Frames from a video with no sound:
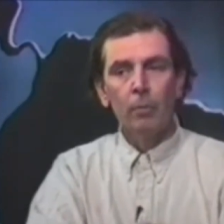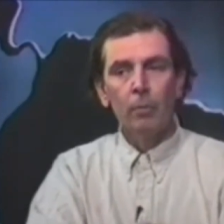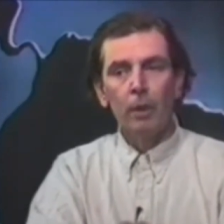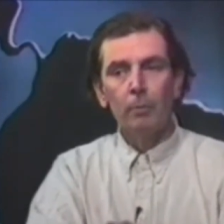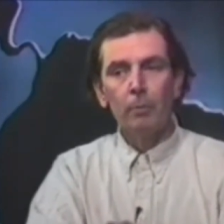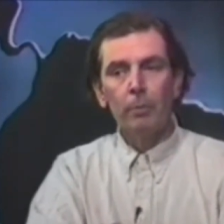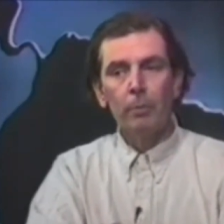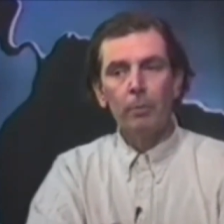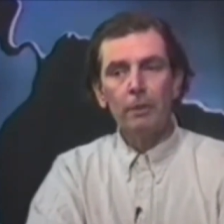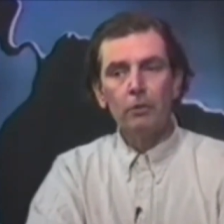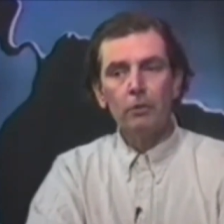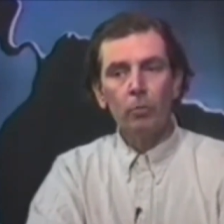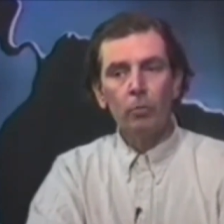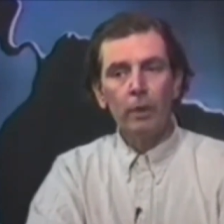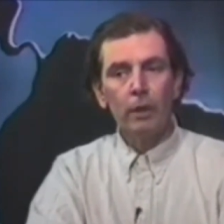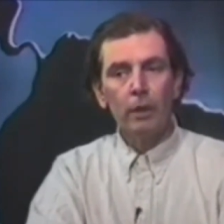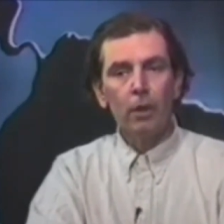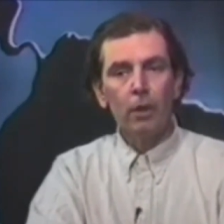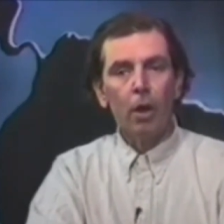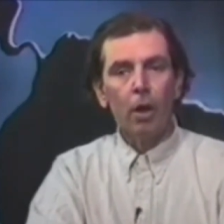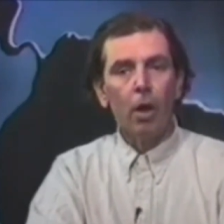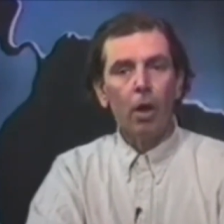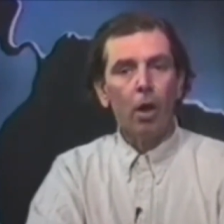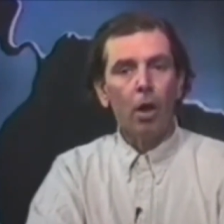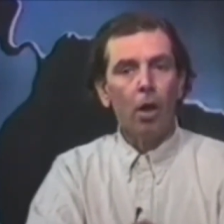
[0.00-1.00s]
but
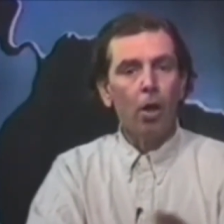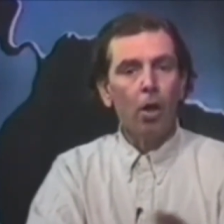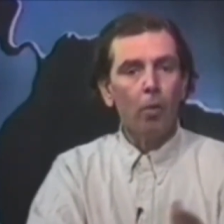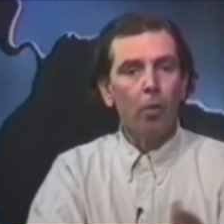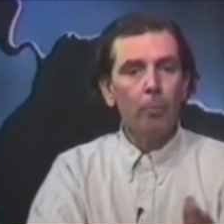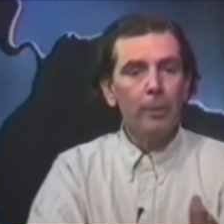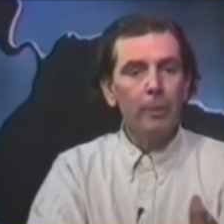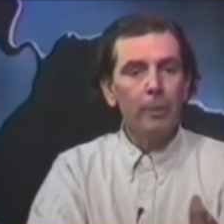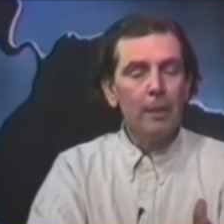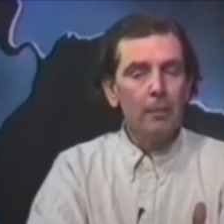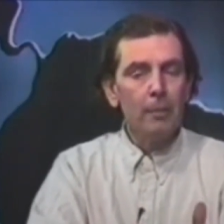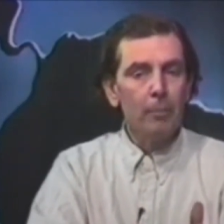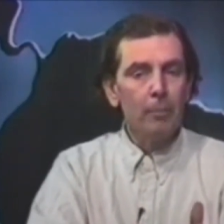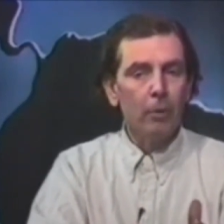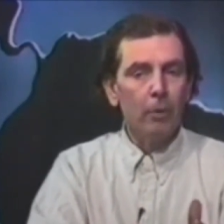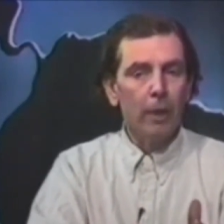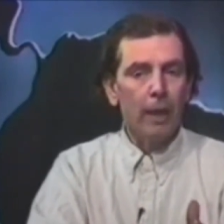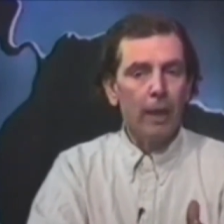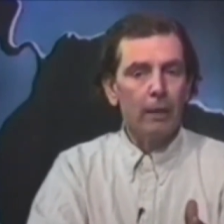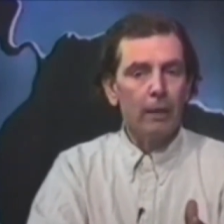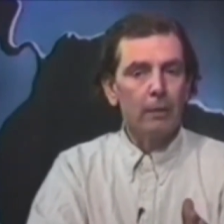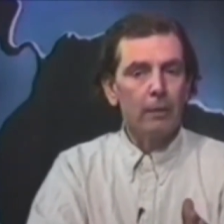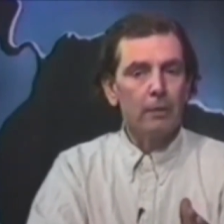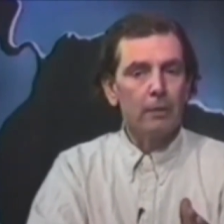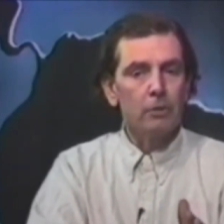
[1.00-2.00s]
between all people
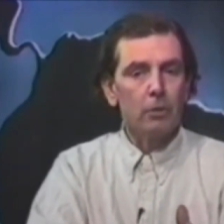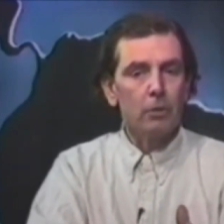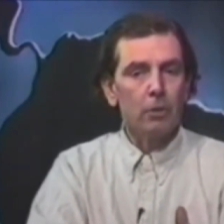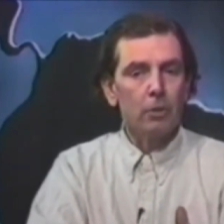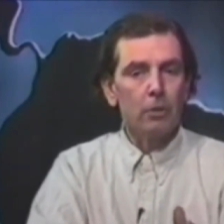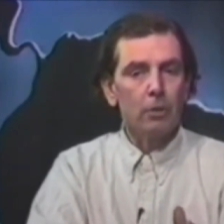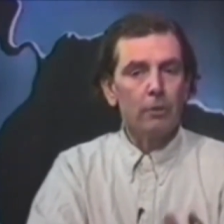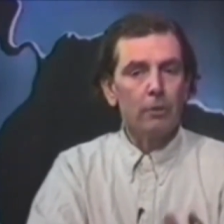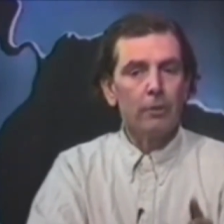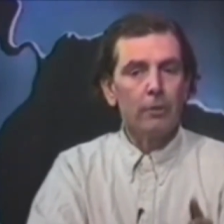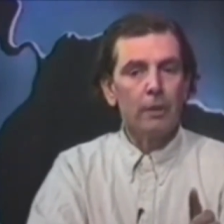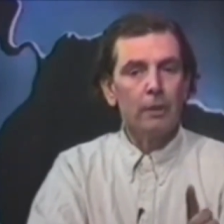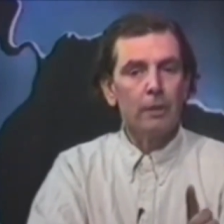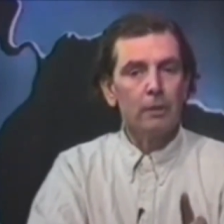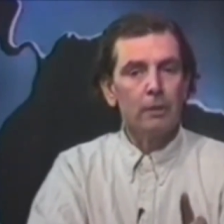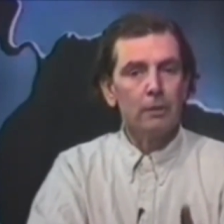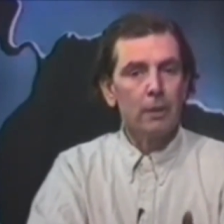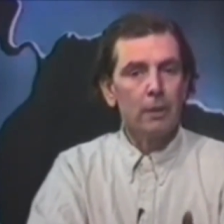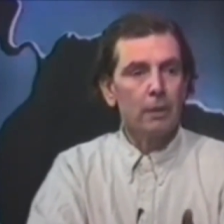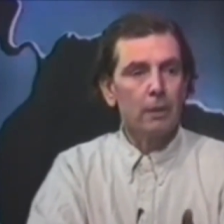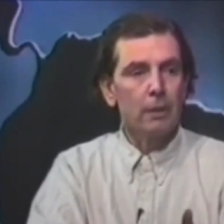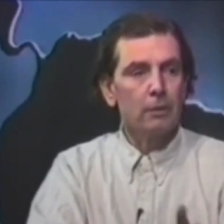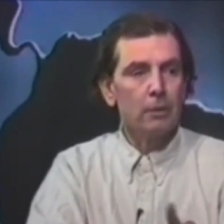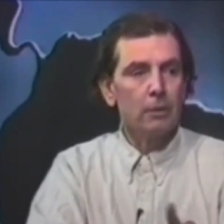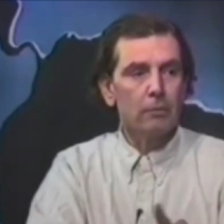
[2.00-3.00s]
on this earth in the
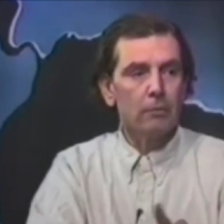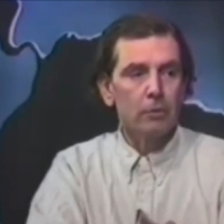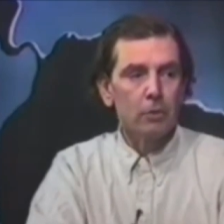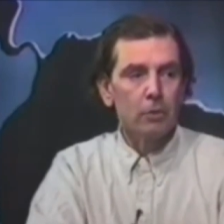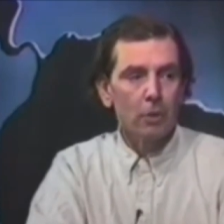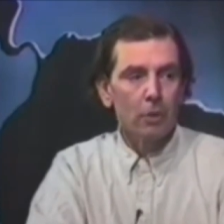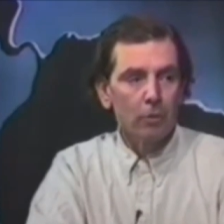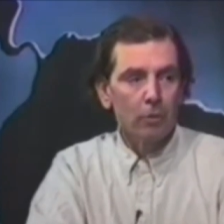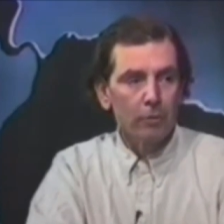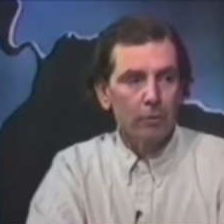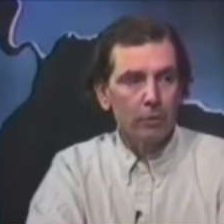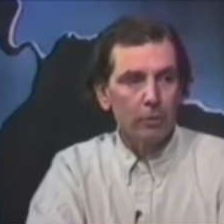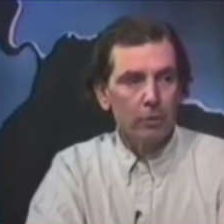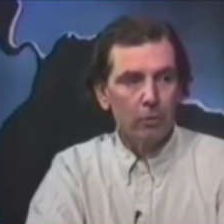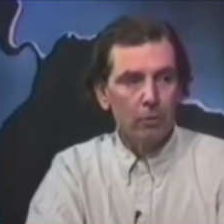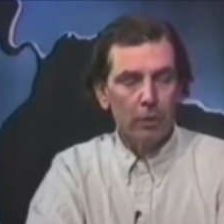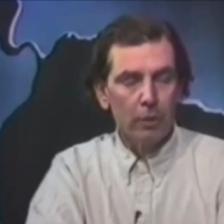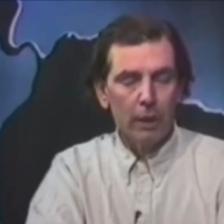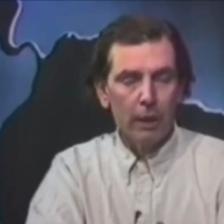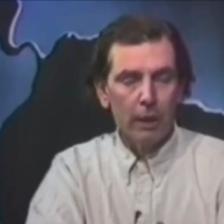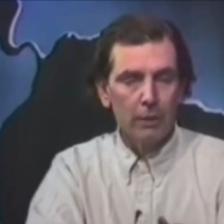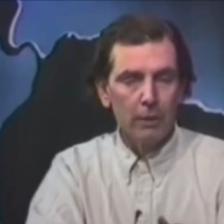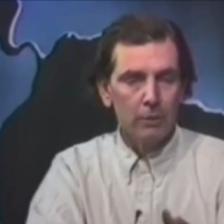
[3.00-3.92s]
sense of servitude.